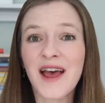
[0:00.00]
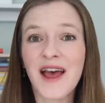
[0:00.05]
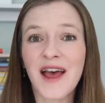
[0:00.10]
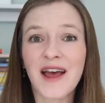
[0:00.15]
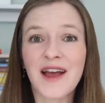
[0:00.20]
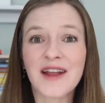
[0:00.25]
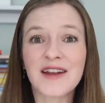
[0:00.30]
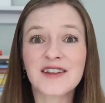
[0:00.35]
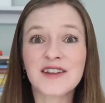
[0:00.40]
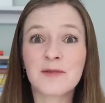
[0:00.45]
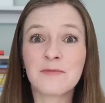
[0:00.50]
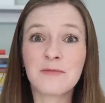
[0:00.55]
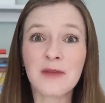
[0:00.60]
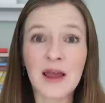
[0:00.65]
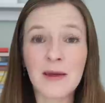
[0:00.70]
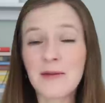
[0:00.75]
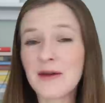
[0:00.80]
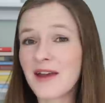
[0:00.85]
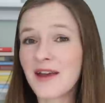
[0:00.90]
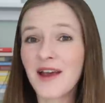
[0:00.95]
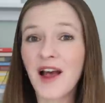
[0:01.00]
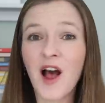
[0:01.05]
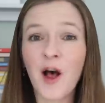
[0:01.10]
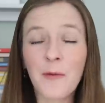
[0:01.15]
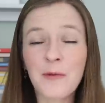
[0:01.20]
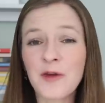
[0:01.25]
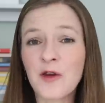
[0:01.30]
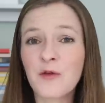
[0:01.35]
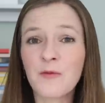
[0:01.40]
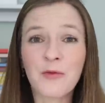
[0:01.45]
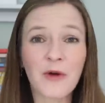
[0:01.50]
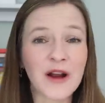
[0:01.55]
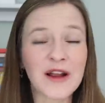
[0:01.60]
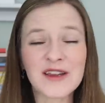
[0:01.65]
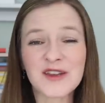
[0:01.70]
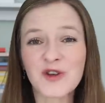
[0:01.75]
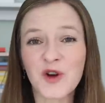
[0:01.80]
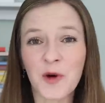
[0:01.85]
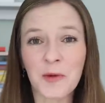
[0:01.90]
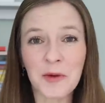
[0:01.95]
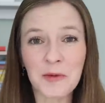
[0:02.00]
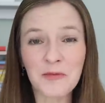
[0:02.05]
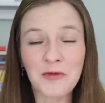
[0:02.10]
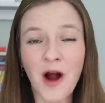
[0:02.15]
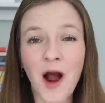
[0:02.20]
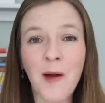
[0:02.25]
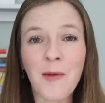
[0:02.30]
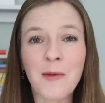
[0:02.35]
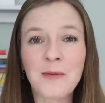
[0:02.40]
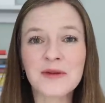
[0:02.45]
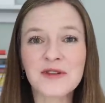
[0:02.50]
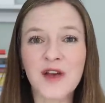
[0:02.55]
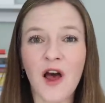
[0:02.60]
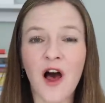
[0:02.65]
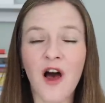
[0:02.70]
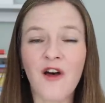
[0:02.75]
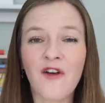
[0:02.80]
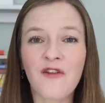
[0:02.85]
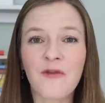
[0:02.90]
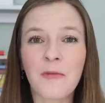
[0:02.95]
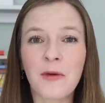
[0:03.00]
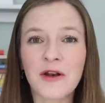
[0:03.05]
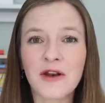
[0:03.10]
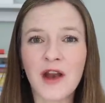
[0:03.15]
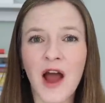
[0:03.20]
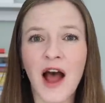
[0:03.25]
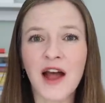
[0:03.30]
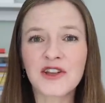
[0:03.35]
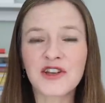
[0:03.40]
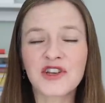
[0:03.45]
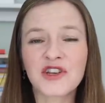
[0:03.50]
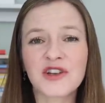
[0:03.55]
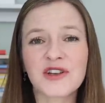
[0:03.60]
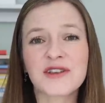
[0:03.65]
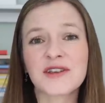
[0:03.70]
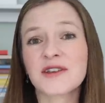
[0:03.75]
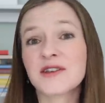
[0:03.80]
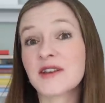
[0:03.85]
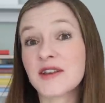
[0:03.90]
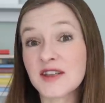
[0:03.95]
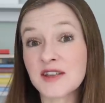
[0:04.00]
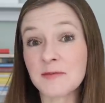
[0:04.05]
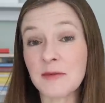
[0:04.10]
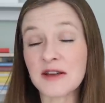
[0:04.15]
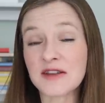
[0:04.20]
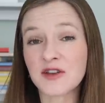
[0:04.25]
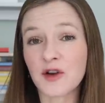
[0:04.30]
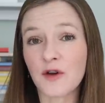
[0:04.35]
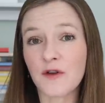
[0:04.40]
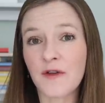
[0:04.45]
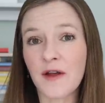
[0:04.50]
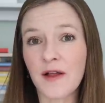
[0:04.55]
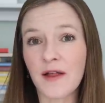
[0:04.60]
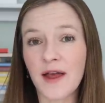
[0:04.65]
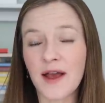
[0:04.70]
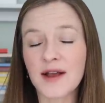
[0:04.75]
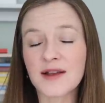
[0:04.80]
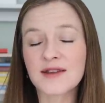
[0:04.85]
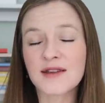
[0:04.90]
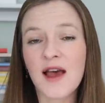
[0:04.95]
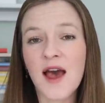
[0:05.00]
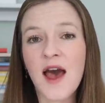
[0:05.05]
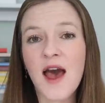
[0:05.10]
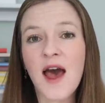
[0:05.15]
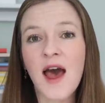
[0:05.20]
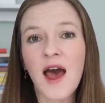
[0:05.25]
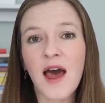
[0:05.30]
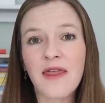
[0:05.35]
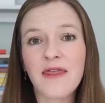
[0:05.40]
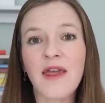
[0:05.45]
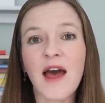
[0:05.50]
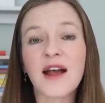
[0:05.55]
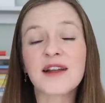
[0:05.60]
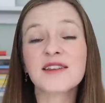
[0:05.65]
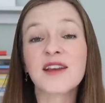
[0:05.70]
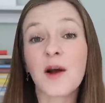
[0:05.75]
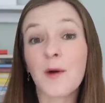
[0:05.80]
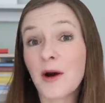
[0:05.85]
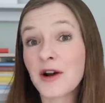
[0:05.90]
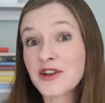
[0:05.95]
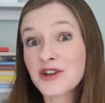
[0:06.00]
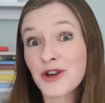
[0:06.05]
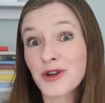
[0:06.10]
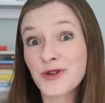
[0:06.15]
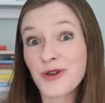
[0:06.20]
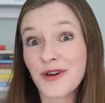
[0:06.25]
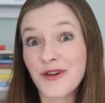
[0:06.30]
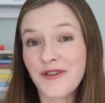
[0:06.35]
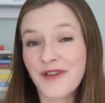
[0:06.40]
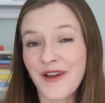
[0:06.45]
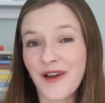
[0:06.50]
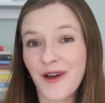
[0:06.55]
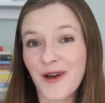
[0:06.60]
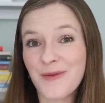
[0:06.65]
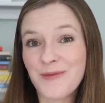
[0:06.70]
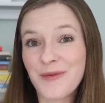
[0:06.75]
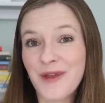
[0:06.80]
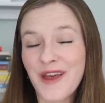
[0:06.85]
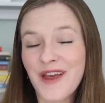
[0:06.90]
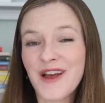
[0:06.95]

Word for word: and to maybe help you brainstorm and problem solve, but not to just dismiss your feelings. And that's how our children feel.